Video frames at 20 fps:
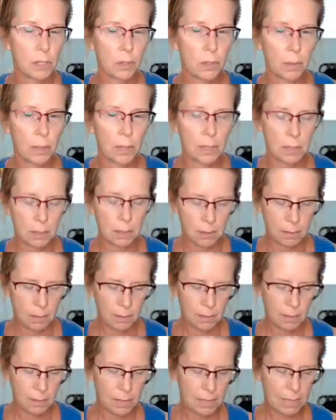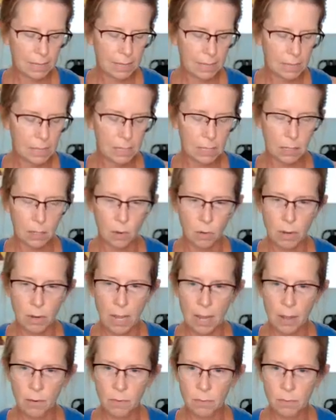to it. Did it slow
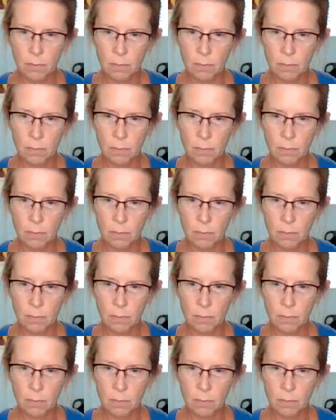down?